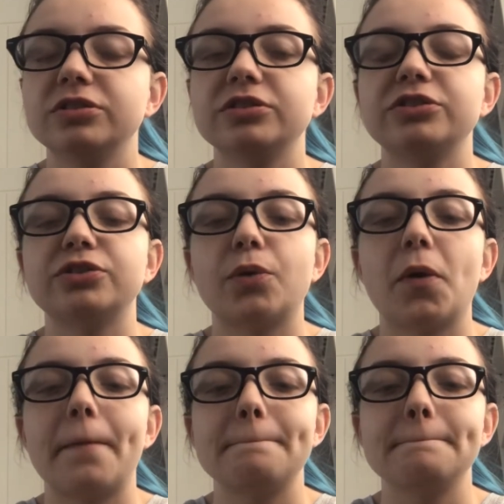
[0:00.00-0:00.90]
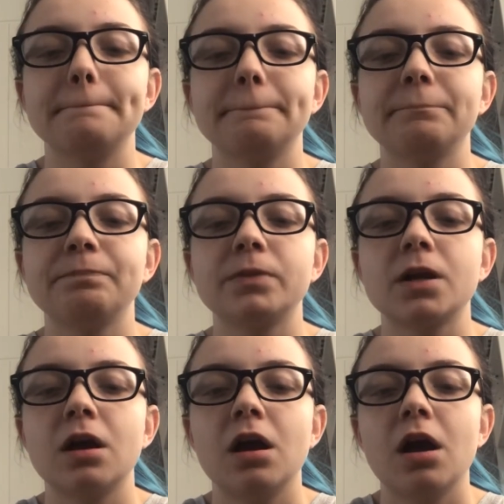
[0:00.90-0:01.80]
So
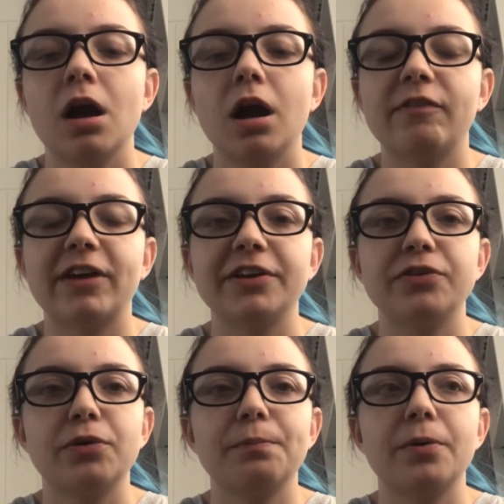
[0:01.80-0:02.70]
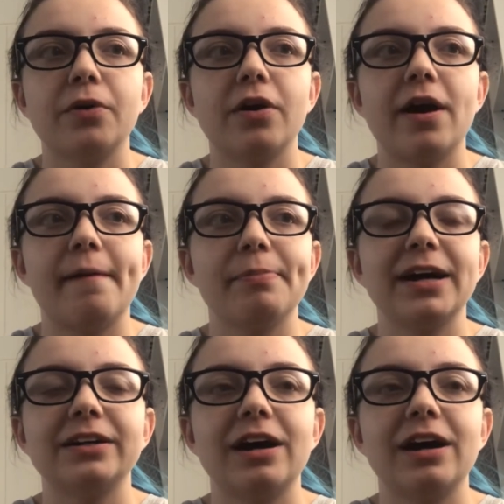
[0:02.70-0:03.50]
if I don't put that,